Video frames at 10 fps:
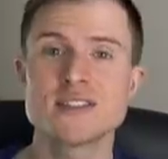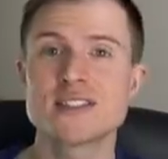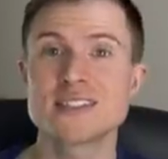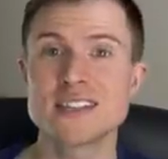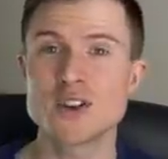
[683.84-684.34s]

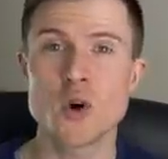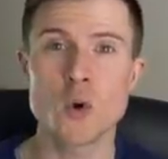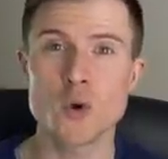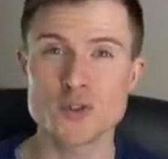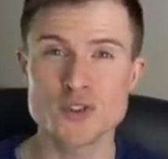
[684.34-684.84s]

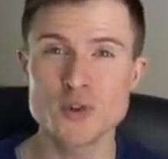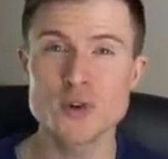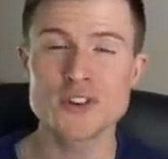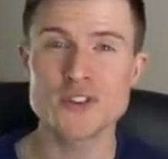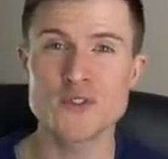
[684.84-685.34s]
sinkhole,
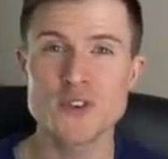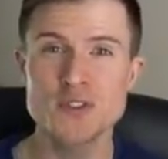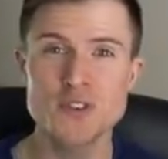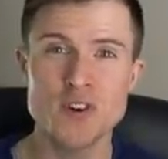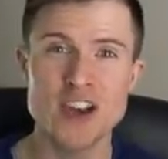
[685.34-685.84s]

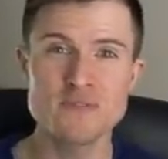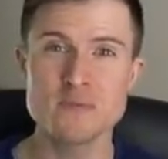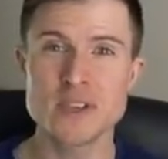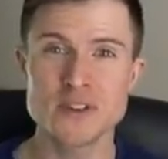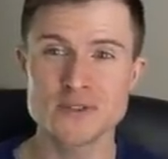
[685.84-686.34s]
255
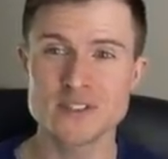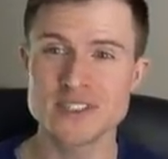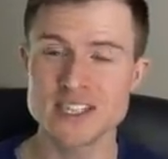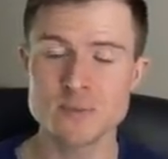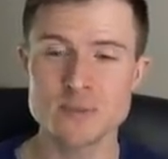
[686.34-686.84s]
meters deep.